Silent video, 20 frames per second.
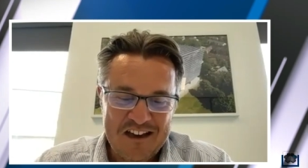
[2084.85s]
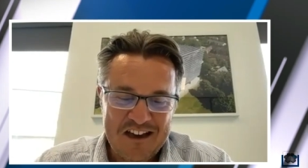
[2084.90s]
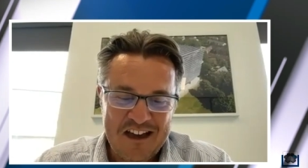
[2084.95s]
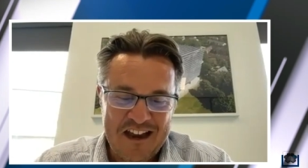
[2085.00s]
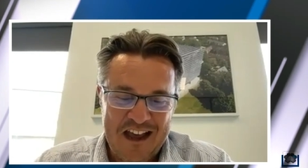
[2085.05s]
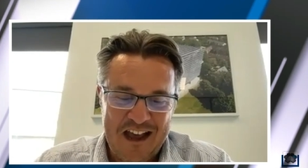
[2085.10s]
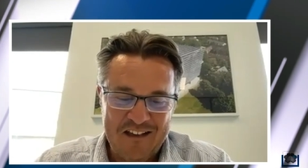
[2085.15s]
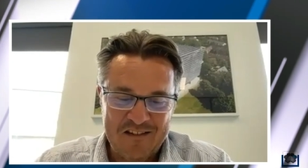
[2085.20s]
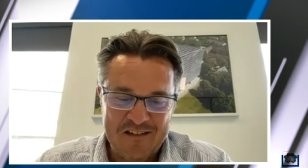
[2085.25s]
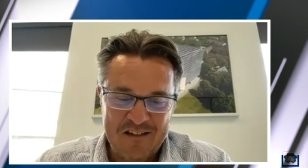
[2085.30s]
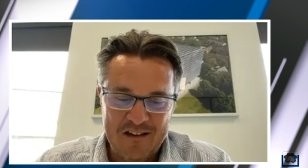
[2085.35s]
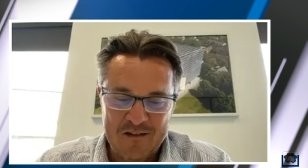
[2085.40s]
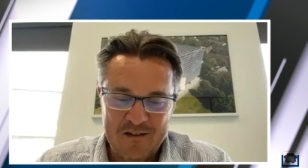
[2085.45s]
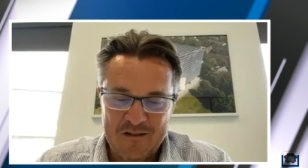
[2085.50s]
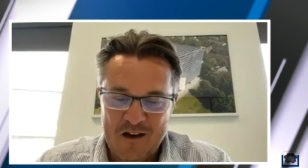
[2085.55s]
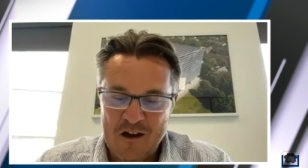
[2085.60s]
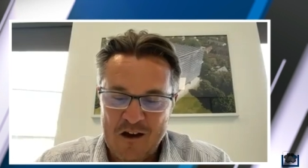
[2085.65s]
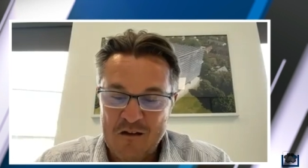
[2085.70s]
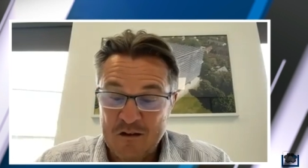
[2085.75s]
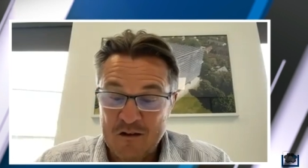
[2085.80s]
an
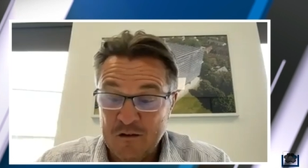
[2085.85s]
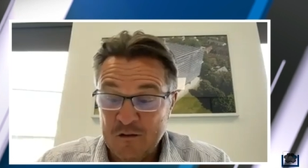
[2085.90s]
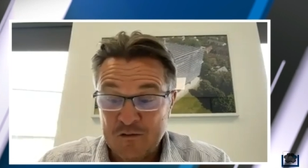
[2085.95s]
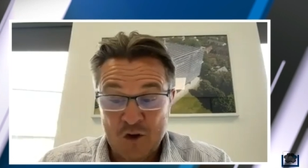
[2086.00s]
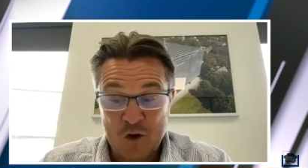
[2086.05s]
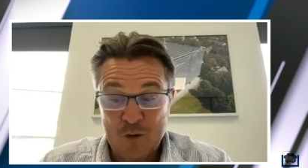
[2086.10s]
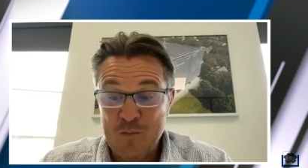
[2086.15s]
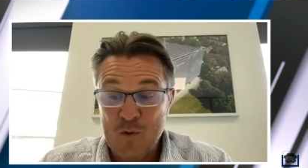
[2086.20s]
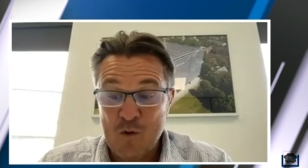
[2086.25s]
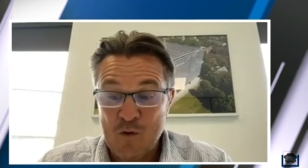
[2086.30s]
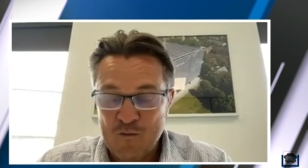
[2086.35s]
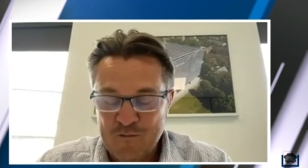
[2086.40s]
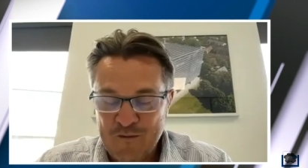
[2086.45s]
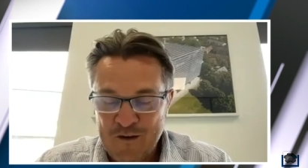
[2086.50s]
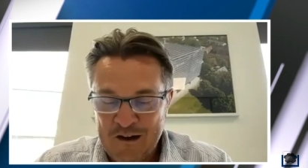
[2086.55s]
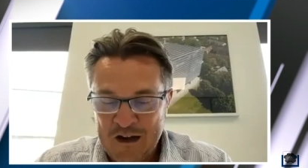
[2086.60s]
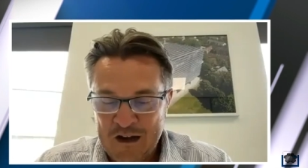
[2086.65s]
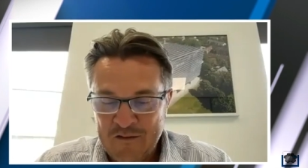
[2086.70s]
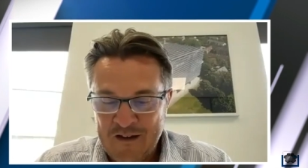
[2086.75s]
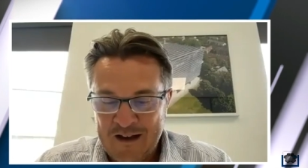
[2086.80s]
asset owner who's got a
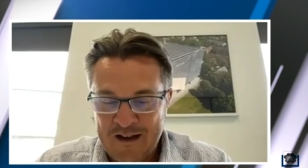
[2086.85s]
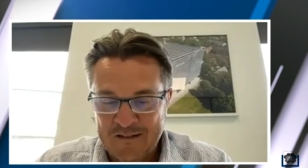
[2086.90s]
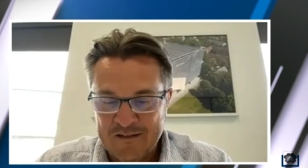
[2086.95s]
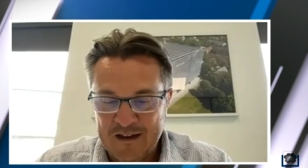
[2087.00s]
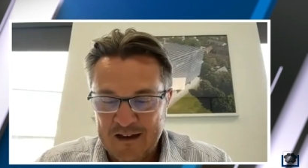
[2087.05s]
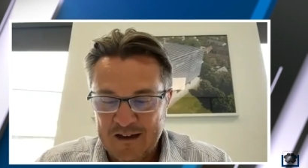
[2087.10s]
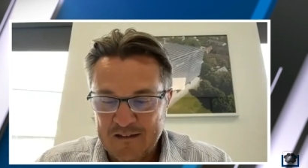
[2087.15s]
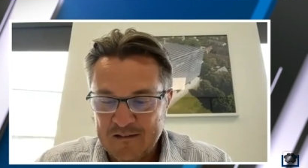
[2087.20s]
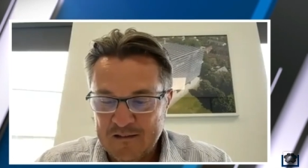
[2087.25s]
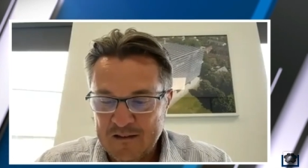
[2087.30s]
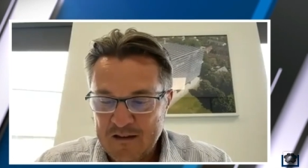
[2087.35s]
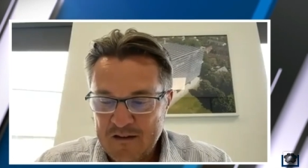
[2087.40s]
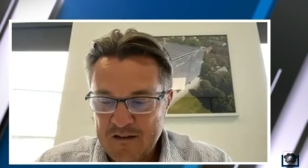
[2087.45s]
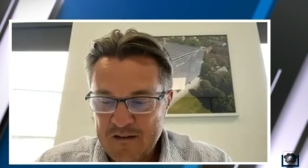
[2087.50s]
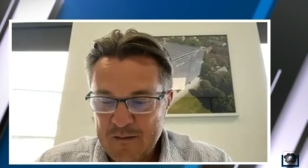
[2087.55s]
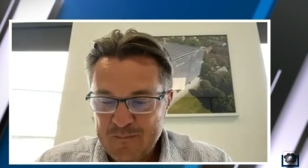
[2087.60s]
portfolio of assets,